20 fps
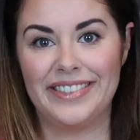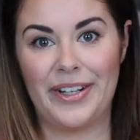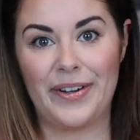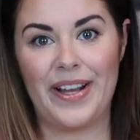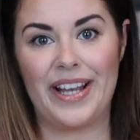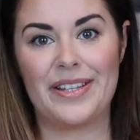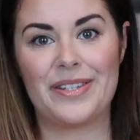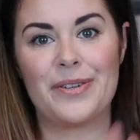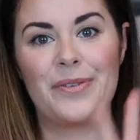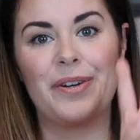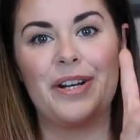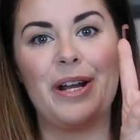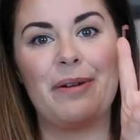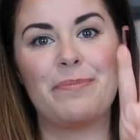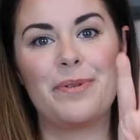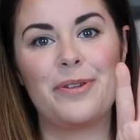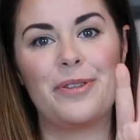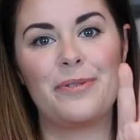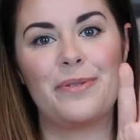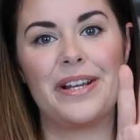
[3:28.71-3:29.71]
Okay, so
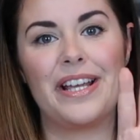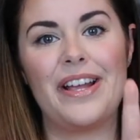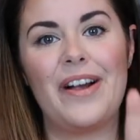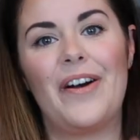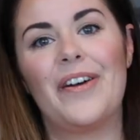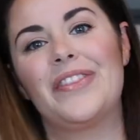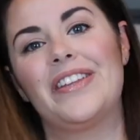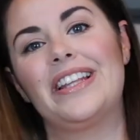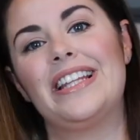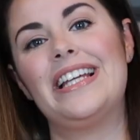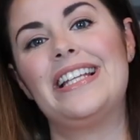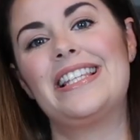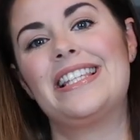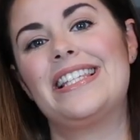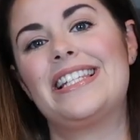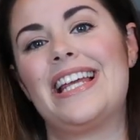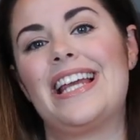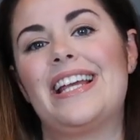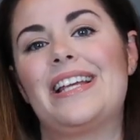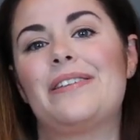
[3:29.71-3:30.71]
number three on the
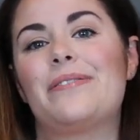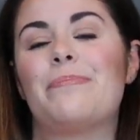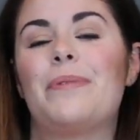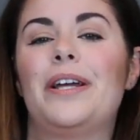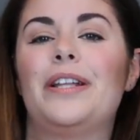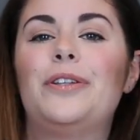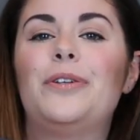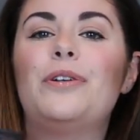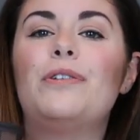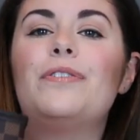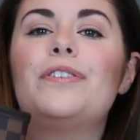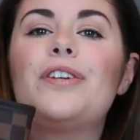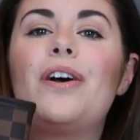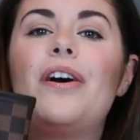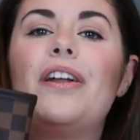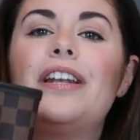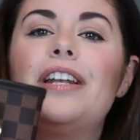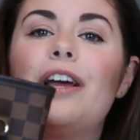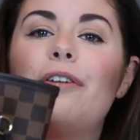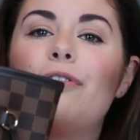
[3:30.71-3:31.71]
list is my Louis
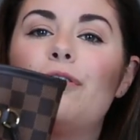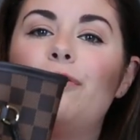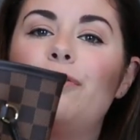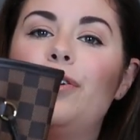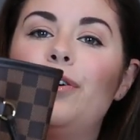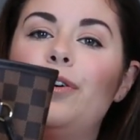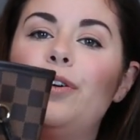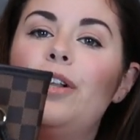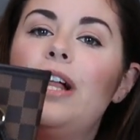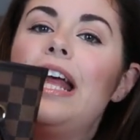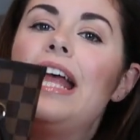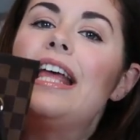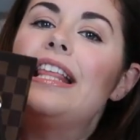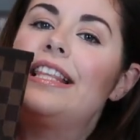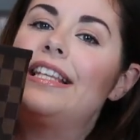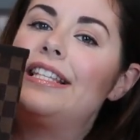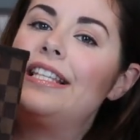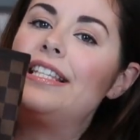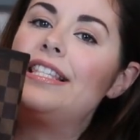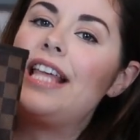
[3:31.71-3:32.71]
Vuitton Neverfull.
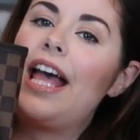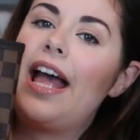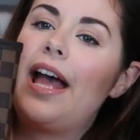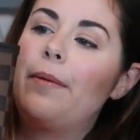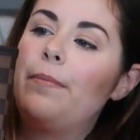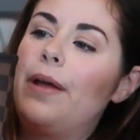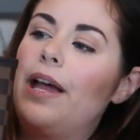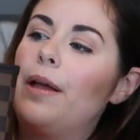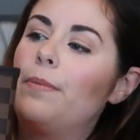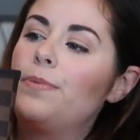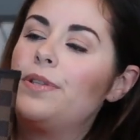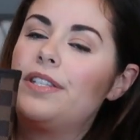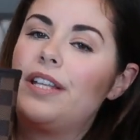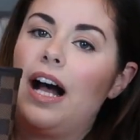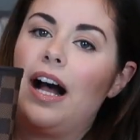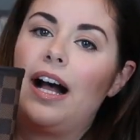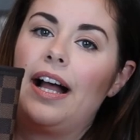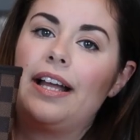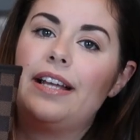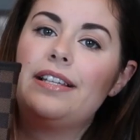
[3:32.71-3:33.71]
This is the MM
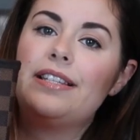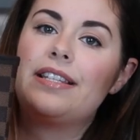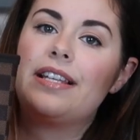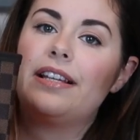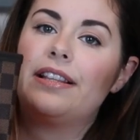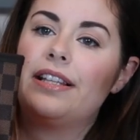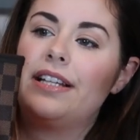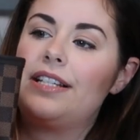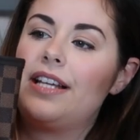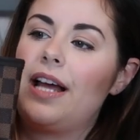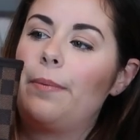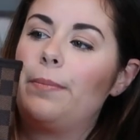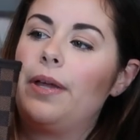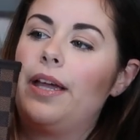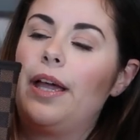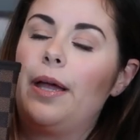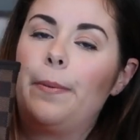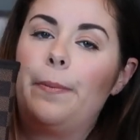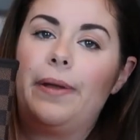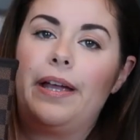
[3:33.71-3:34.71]
size in the
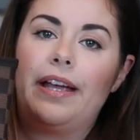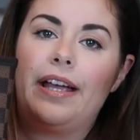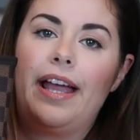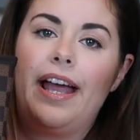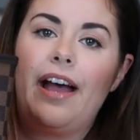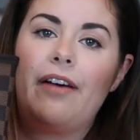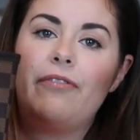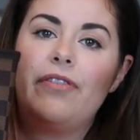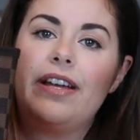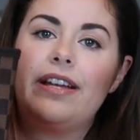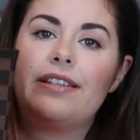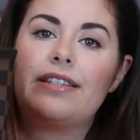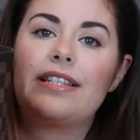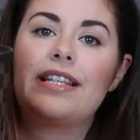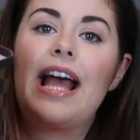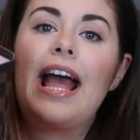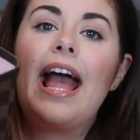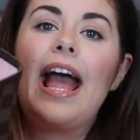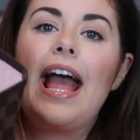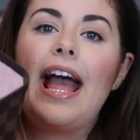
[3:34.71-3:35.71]
Damier Ebene canvas,
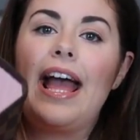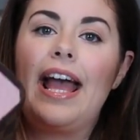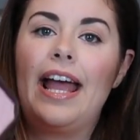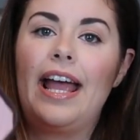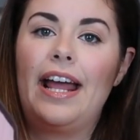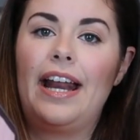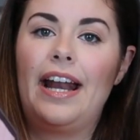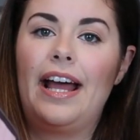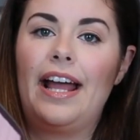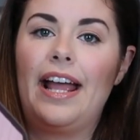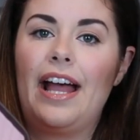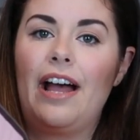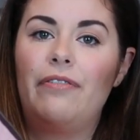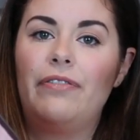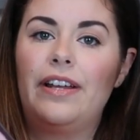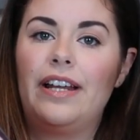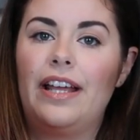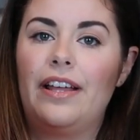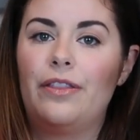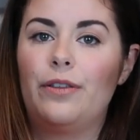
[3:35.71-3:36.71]
and I
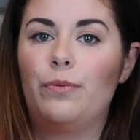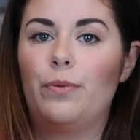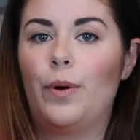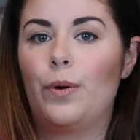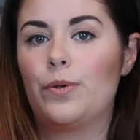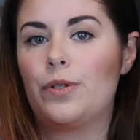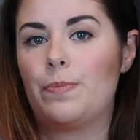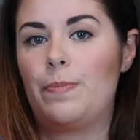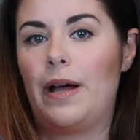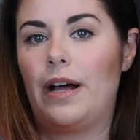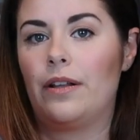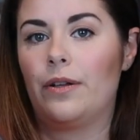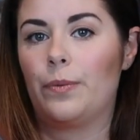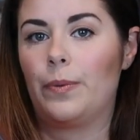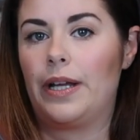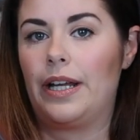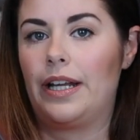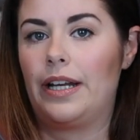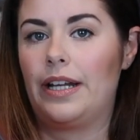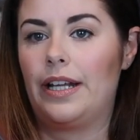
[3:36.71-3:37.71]
have it in the Rose
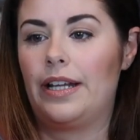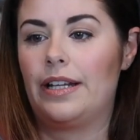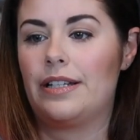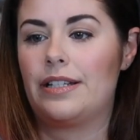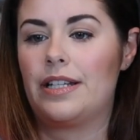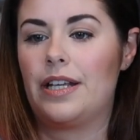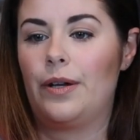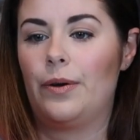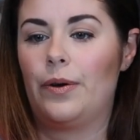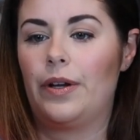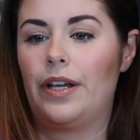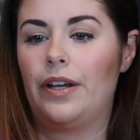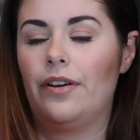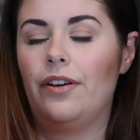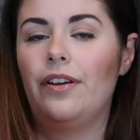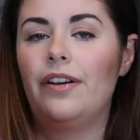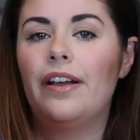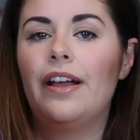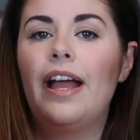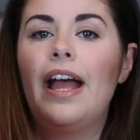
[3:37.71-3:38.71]
Ballerine
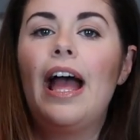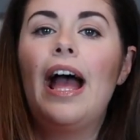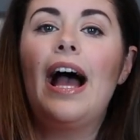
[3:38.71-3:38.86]
interior.